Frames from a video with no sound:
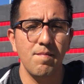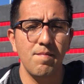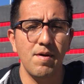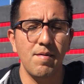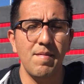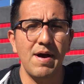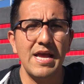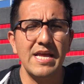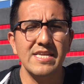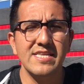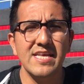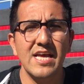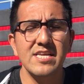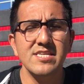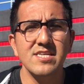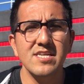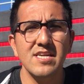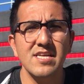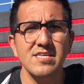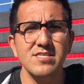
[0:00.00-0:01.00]
but my
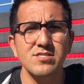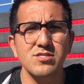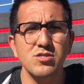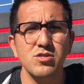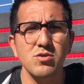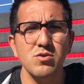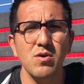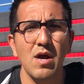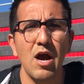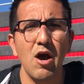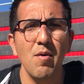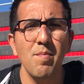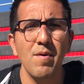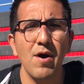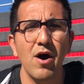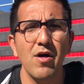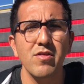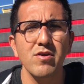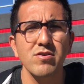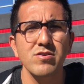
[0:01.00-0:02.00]
intention is to help
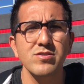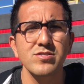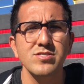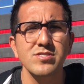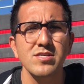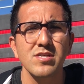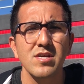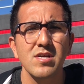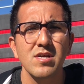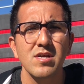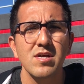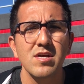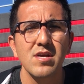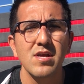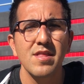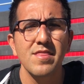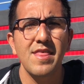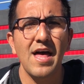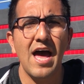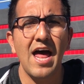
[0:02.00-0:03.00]
others
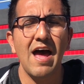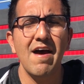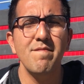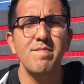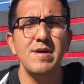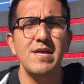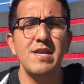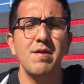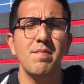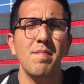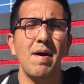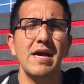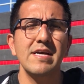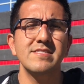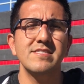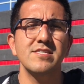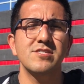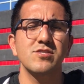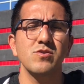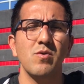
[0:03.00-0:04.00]
that have been in my
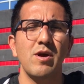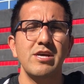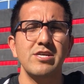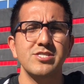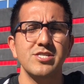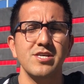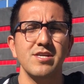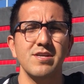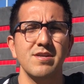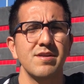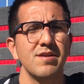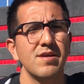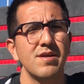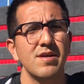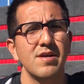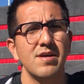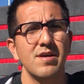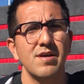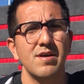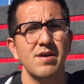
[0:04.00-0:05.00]
situation
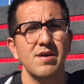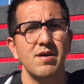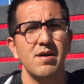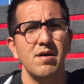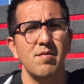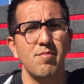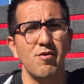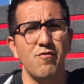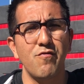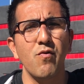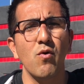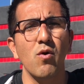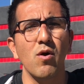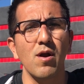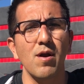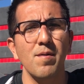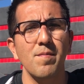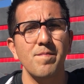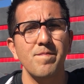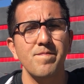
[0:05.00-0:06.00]

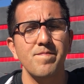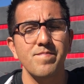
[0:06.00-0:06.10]
before.